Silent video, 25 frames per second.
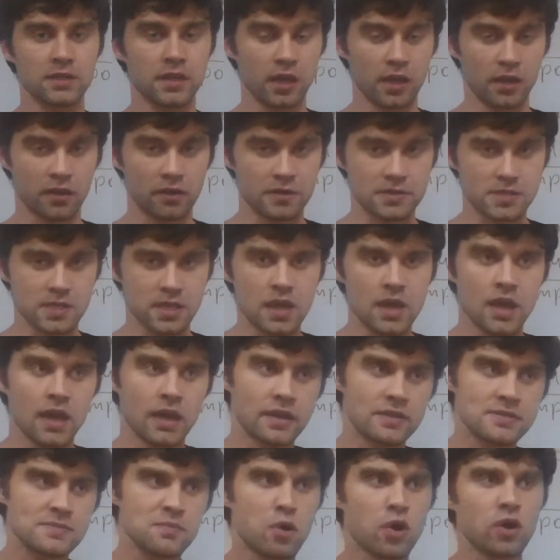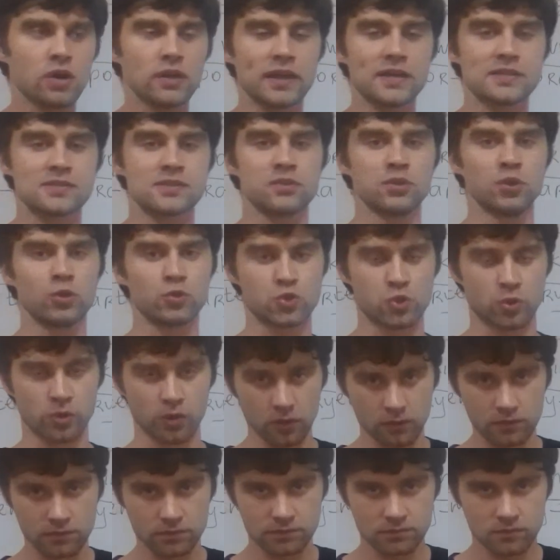years. And it's more or less
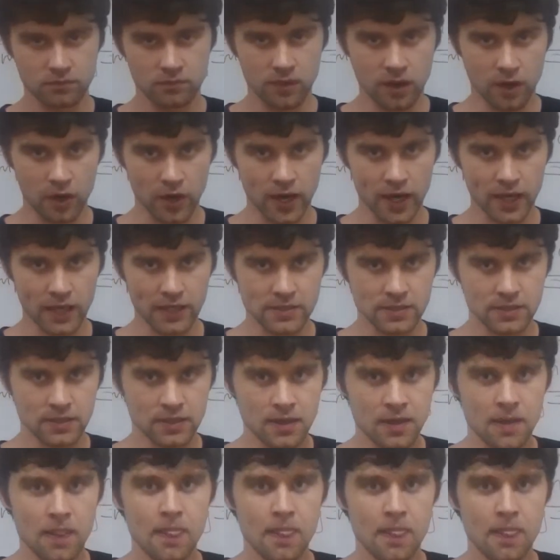neutral, alright?